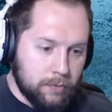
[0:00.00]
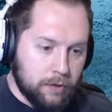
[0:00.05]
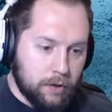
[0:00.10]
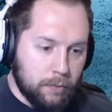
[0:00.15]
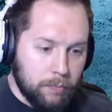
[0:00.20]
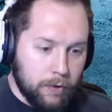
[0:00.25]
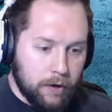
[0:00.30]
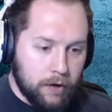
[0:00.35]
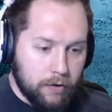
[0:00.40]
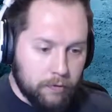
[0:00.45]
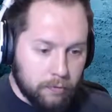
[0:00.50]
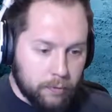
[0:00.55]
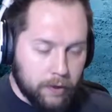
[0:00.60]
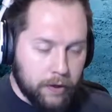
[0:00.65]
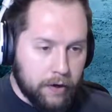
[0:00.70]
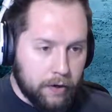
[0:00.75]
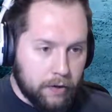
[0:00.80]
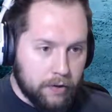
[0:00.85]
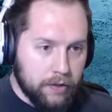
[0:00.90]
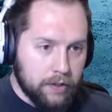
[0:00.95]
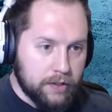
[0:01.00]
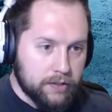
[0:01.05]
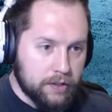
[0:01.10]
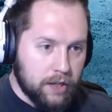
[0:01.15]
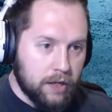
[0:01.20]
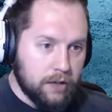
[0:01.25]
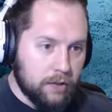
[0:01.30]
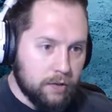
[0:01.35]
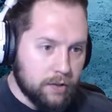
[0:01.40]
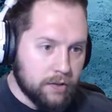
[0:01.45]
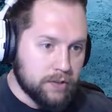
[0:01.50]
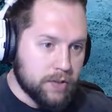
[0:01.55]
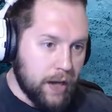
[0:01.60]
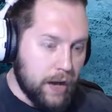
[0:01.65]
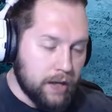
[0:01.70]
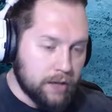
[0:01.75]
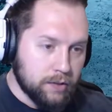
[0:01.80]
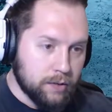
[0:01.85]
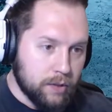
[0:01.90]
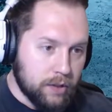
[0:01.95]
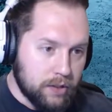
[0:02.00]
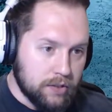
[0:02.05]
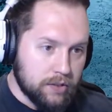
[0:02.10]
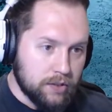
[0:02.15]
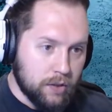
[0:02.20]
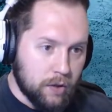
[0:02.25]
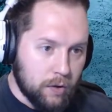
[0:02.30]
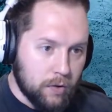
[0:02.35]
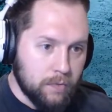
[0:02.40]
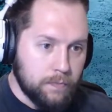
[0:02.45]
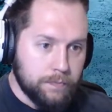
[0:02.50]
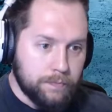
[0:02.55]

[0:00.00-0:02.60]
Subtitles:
competitive player in this. I do this casually, so